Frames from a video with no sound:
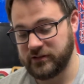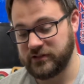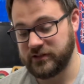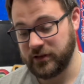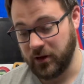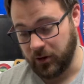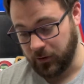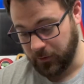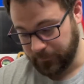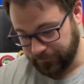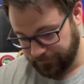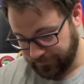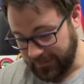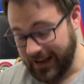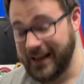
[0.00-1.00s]
So
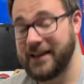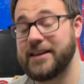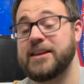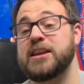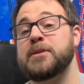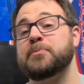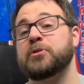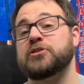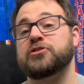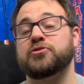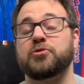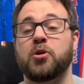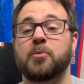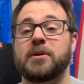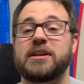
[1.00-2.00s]
he put
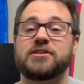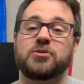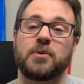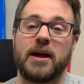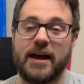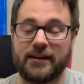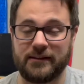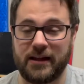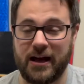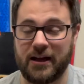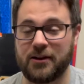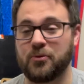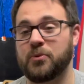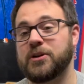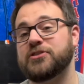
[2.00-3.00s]
Strome into a
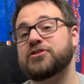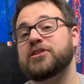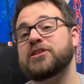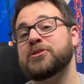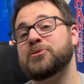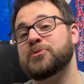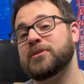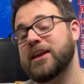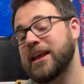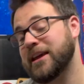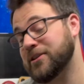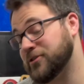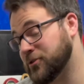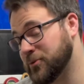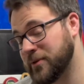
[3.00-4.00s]
headlock, which you
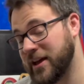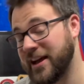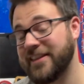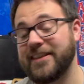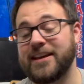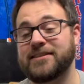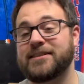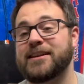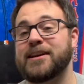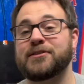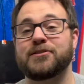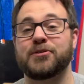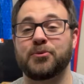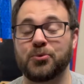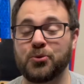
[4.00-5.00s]
can't do that. That's
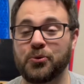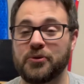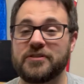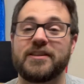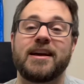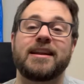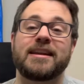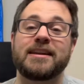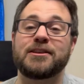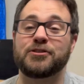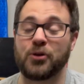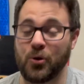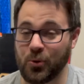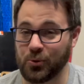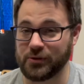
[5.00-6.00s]
against the rules. That is
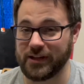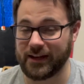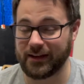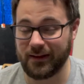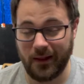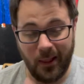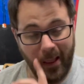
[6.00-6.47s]
holding.